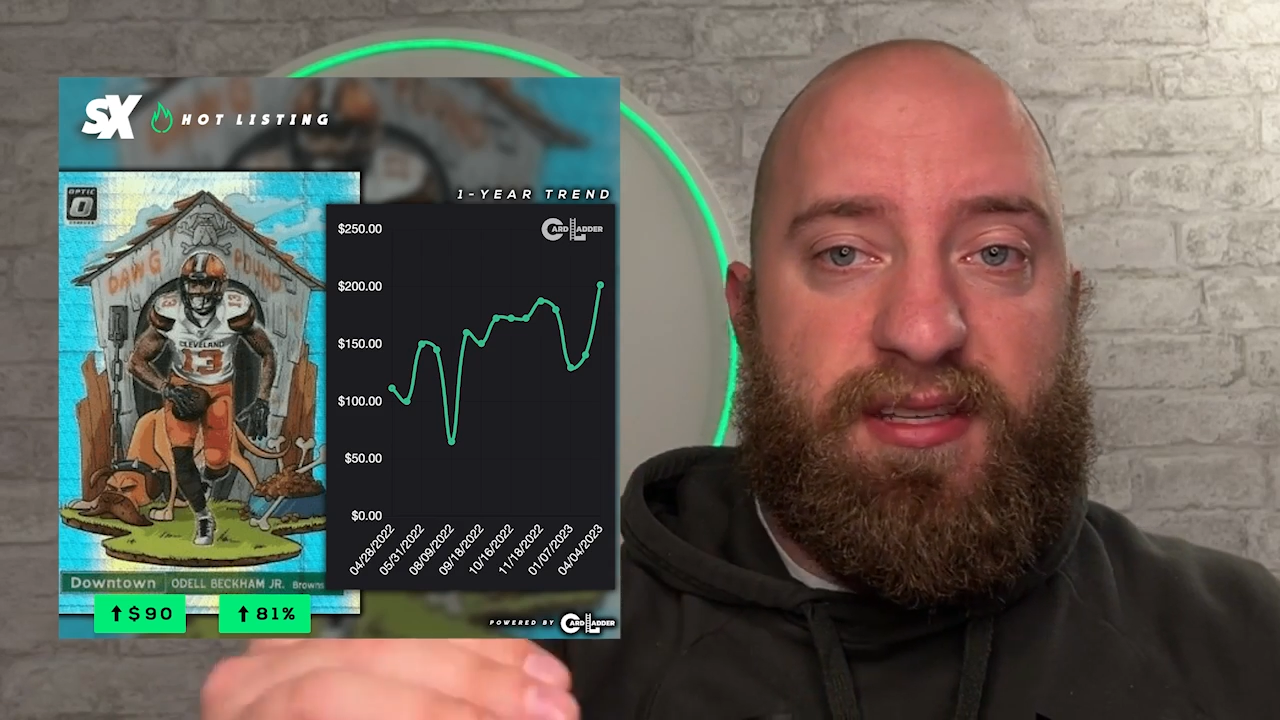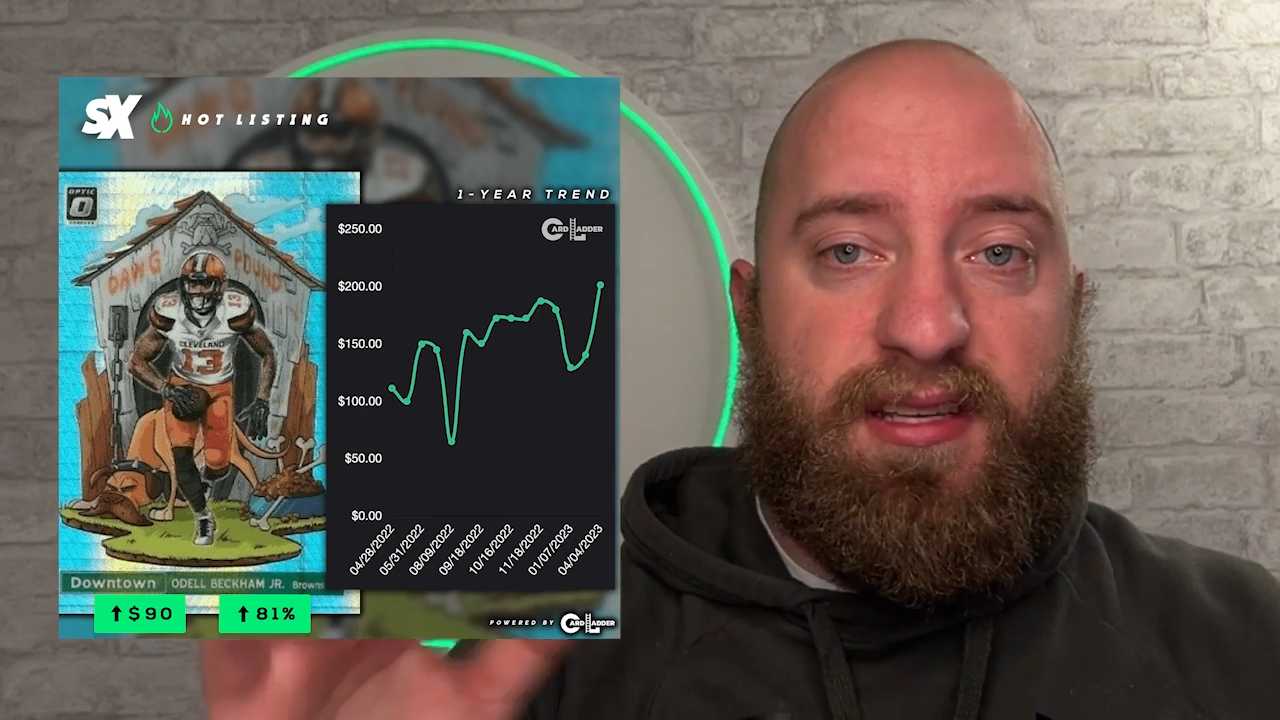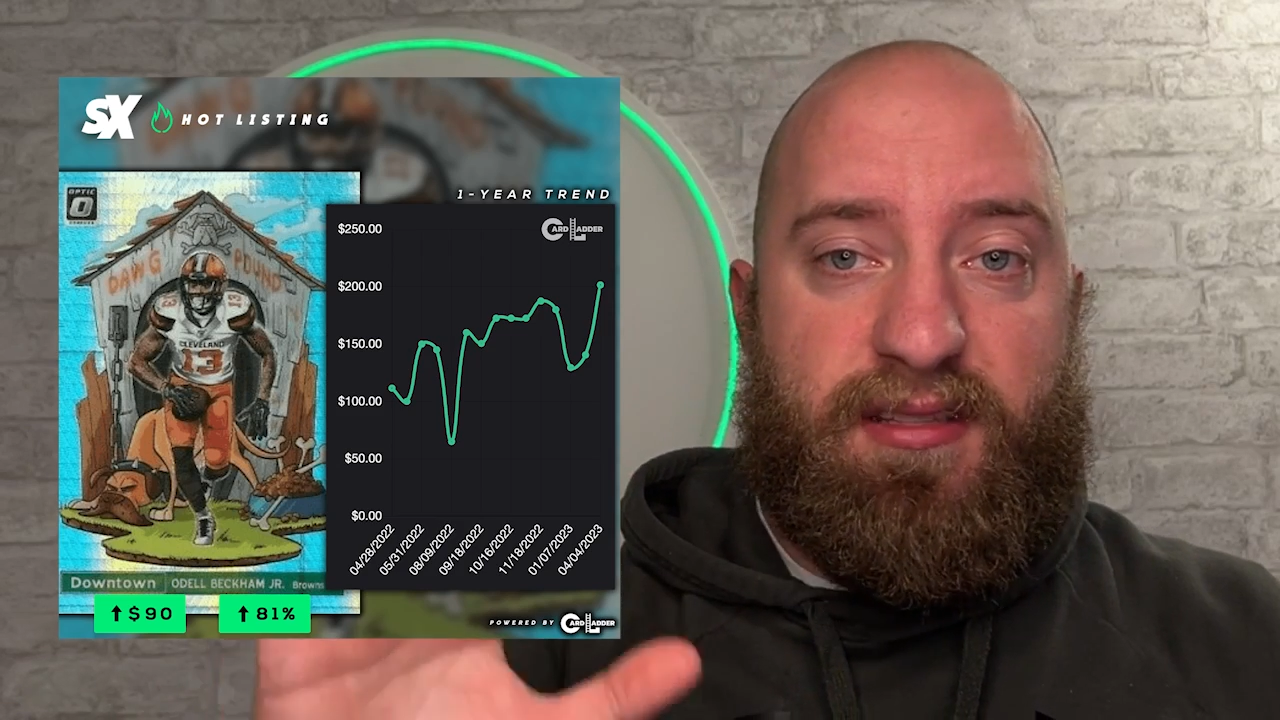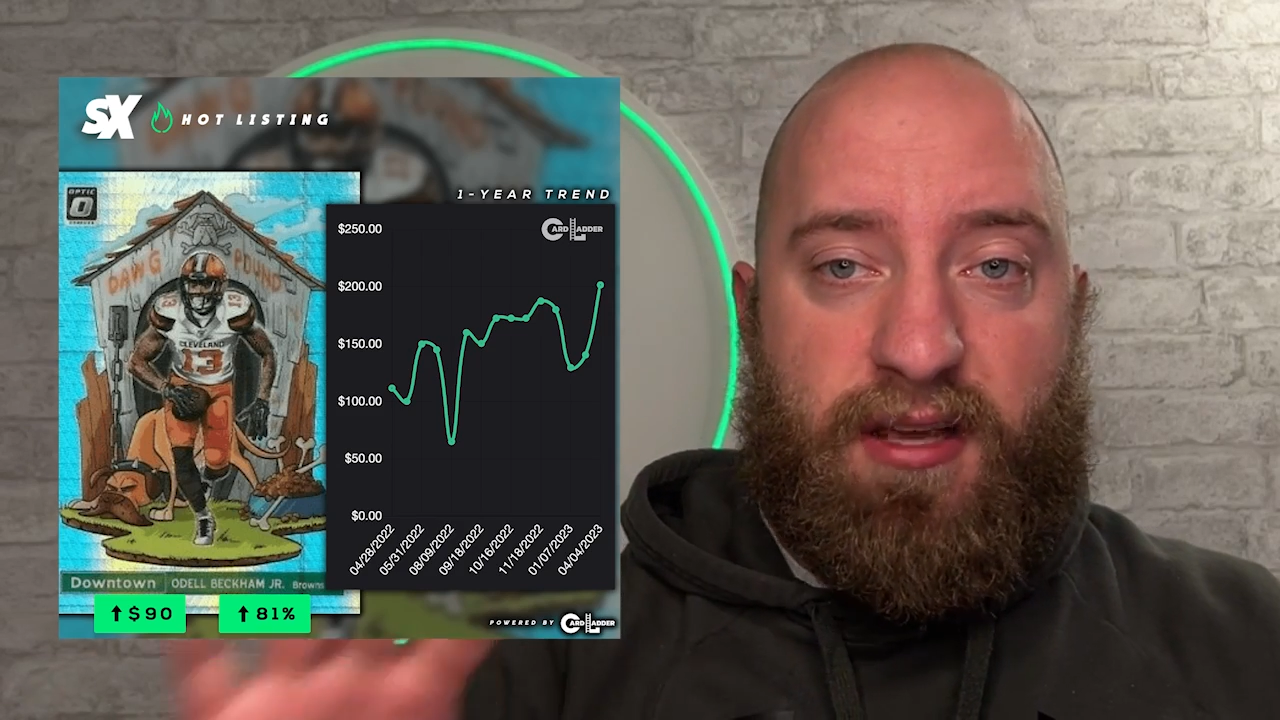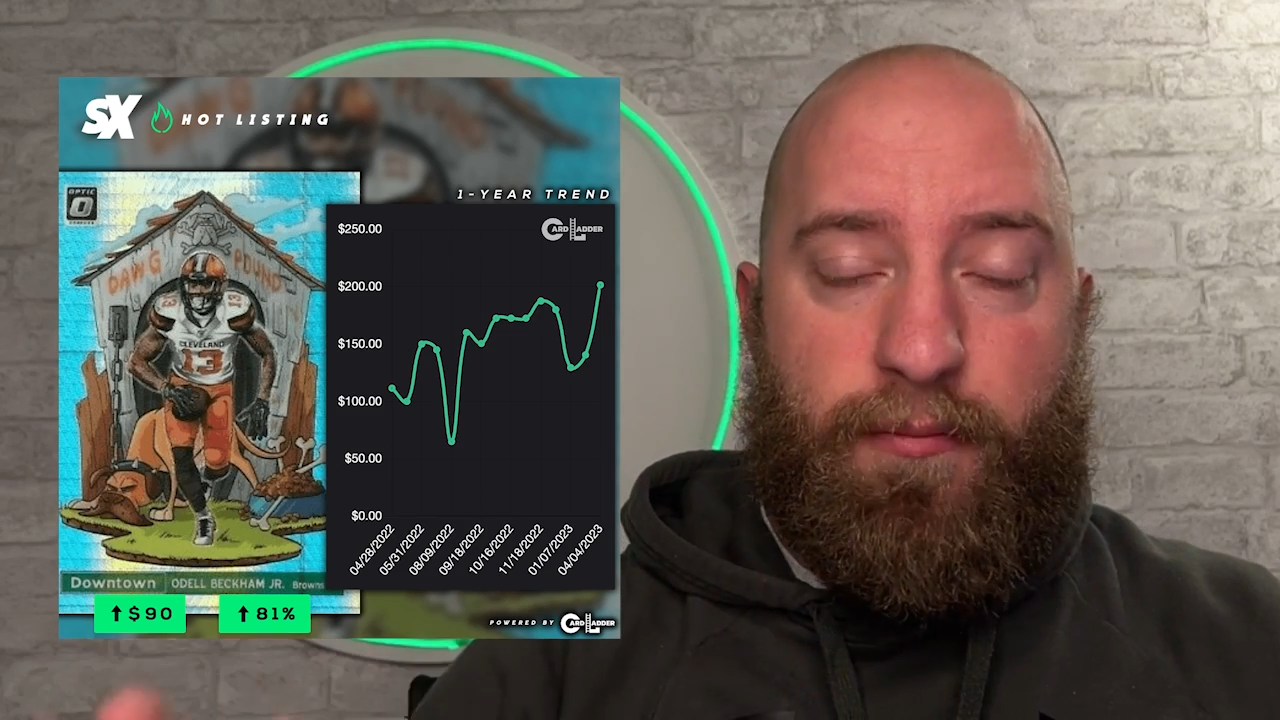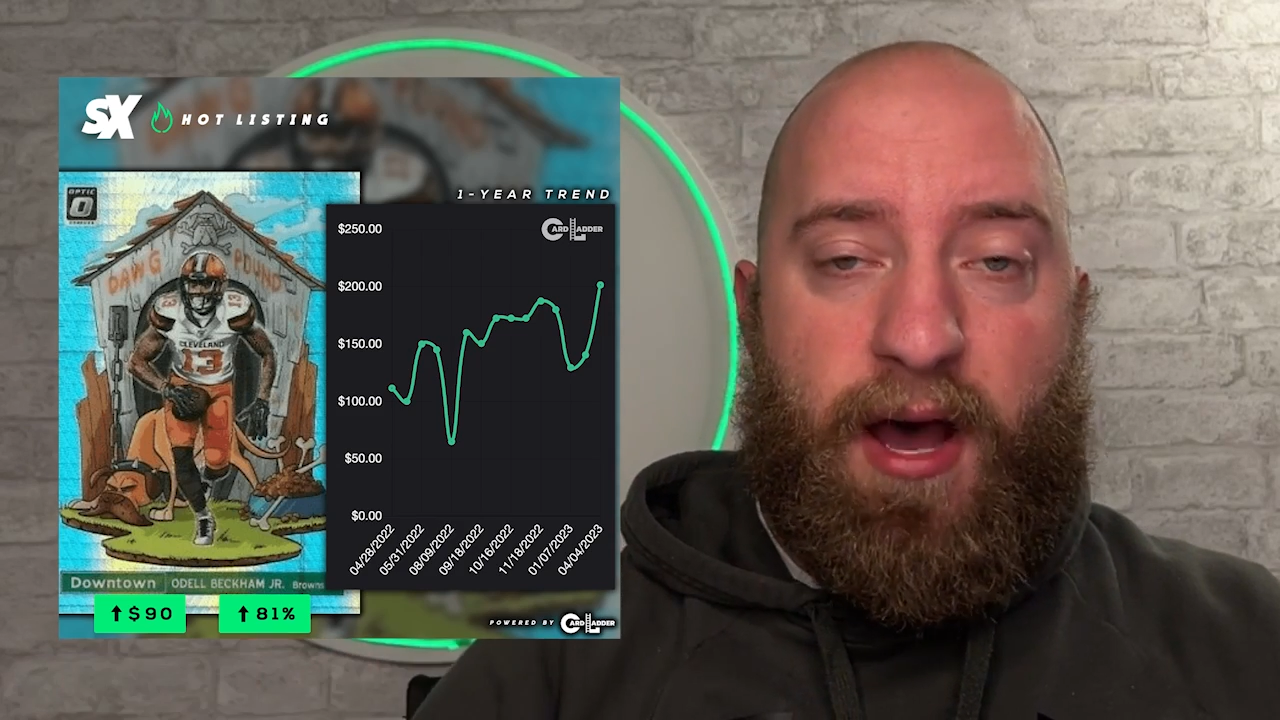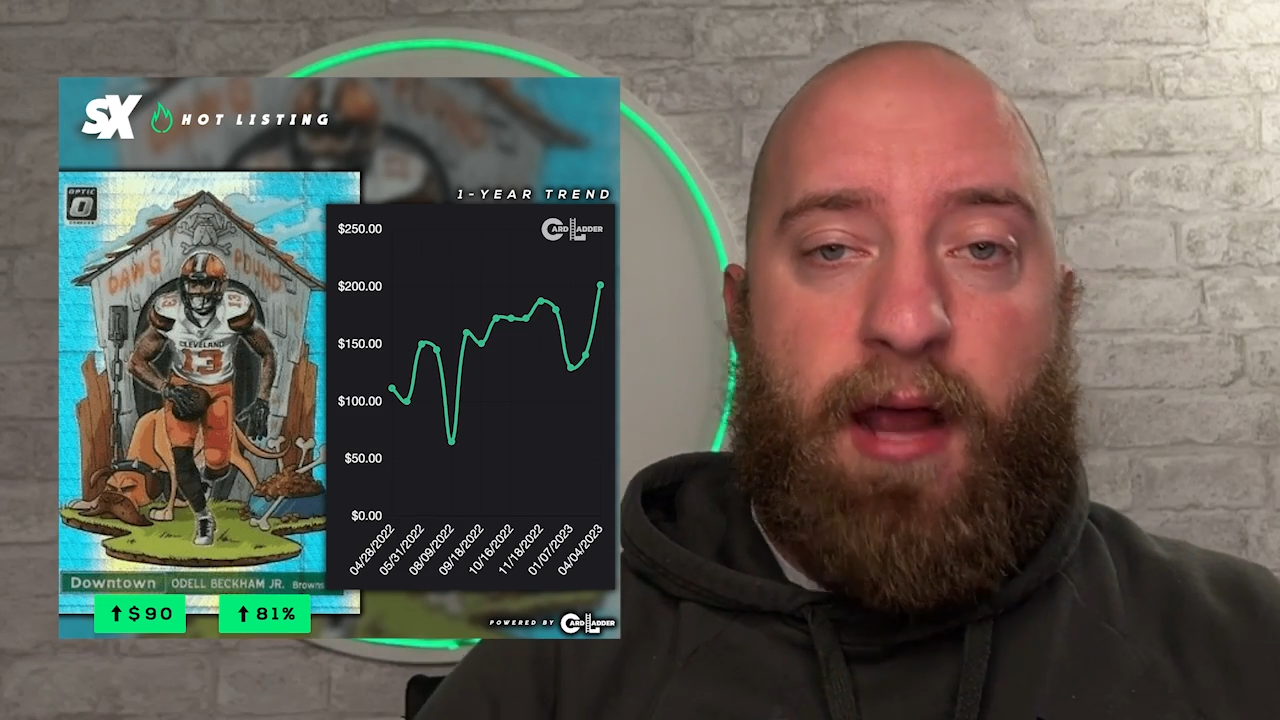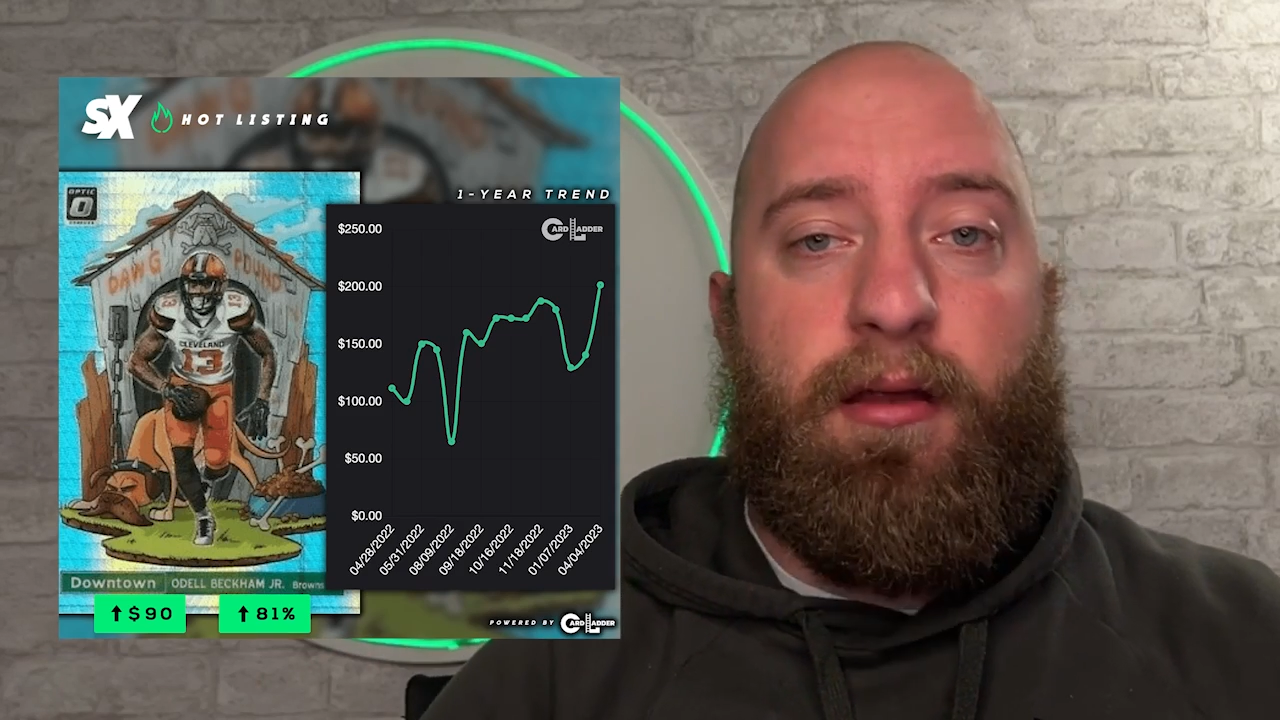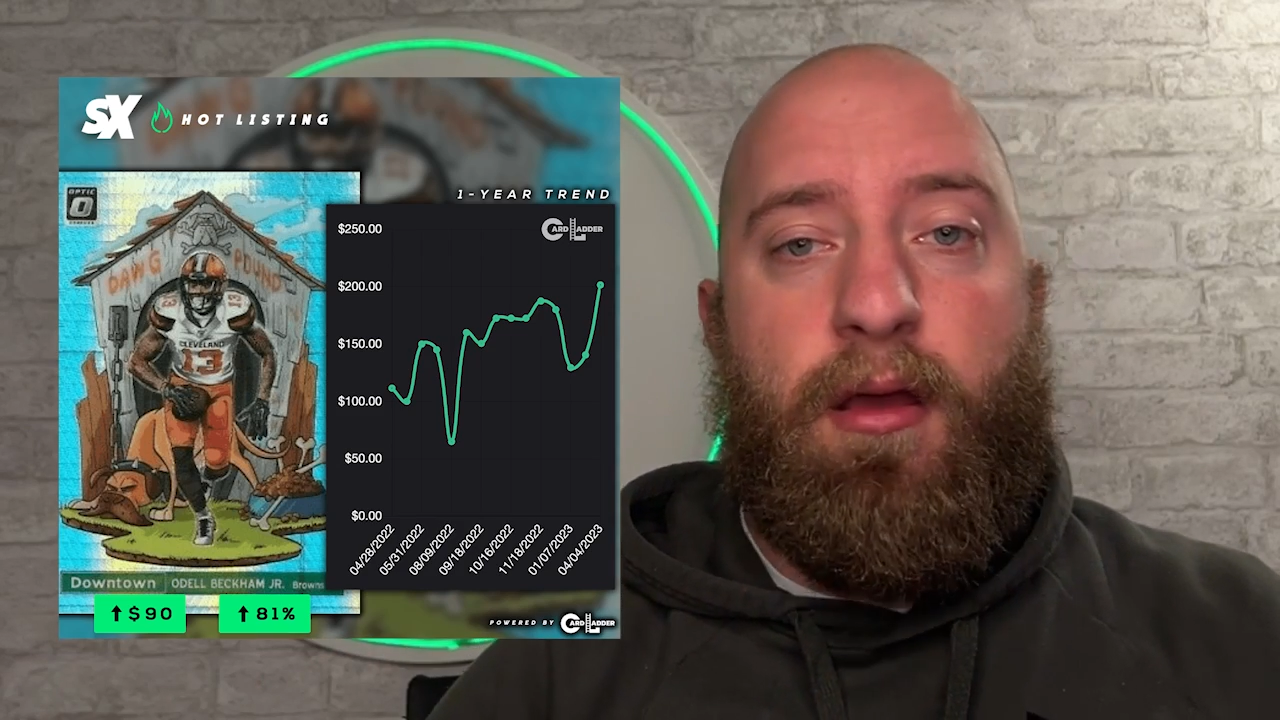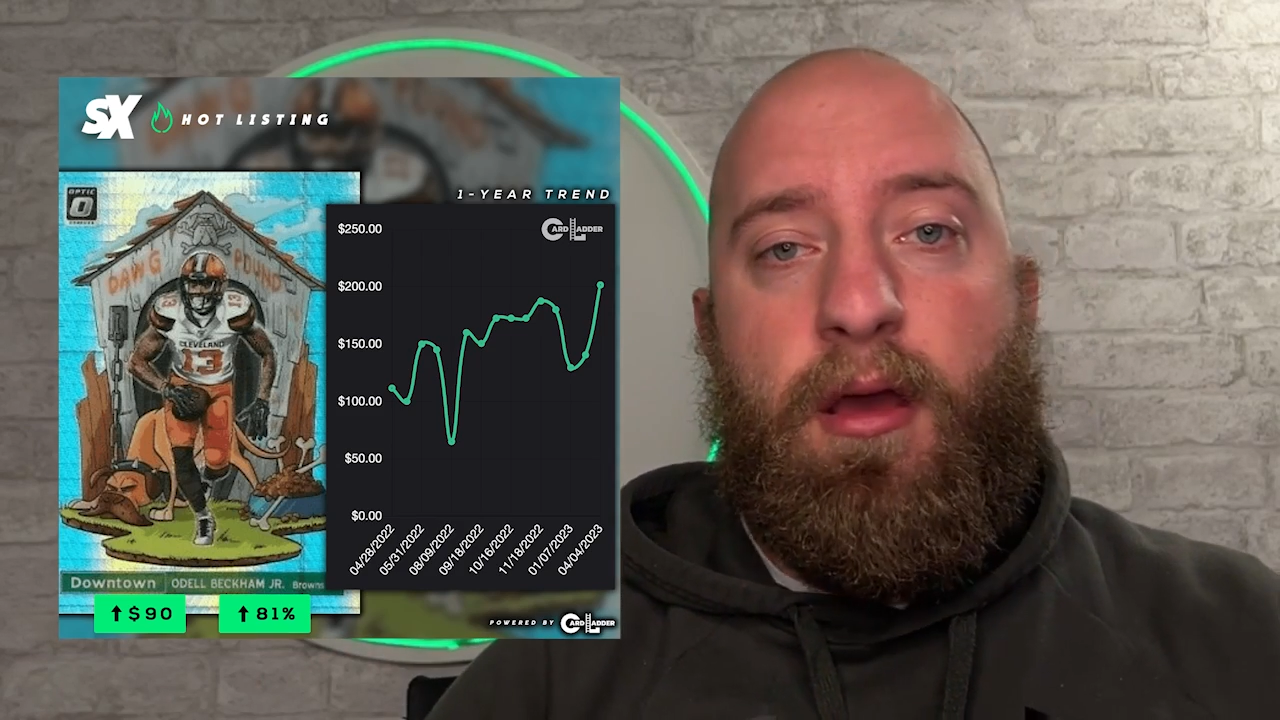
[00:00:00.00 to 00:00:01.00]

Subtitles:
seasons, combined.